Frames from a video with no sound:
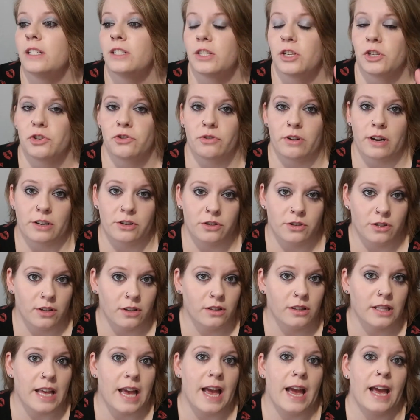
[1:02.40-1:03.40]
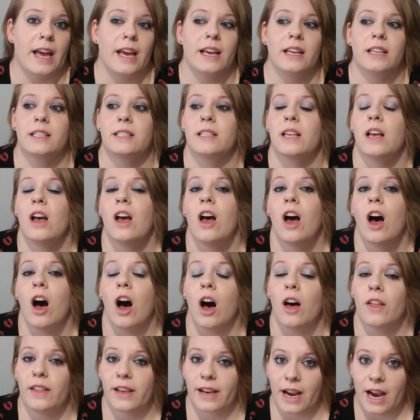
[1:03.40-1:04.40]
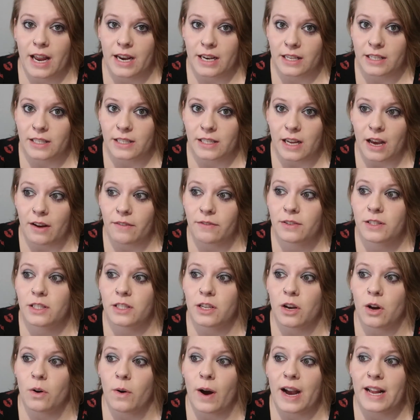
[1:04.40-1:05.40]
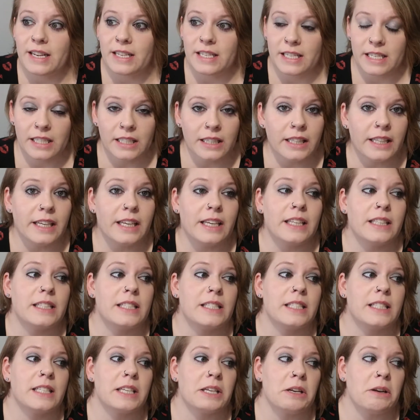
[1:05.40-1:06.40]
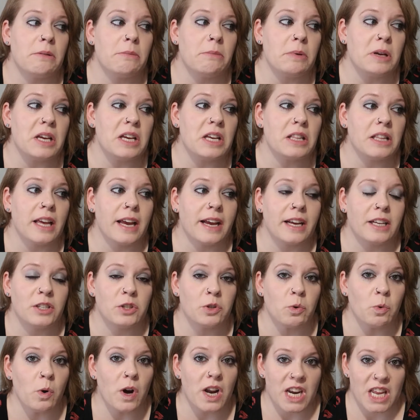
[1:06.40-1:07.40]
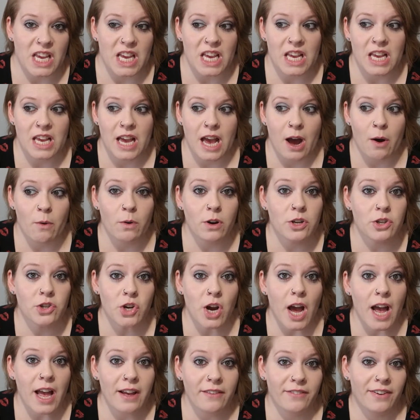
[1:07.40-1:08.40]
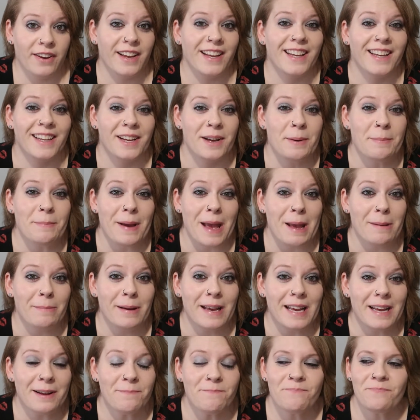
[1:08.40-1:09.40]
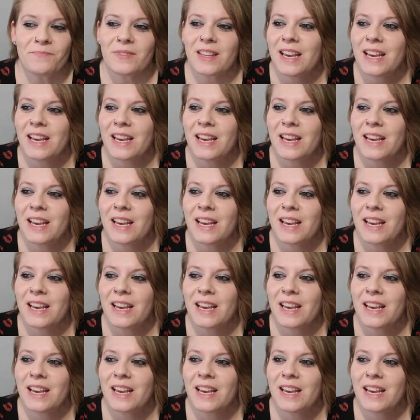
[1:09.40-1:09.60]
to stretch their legs, all that kind of stuff. So ideally it's gonna be like a 20-hour drive, maybe.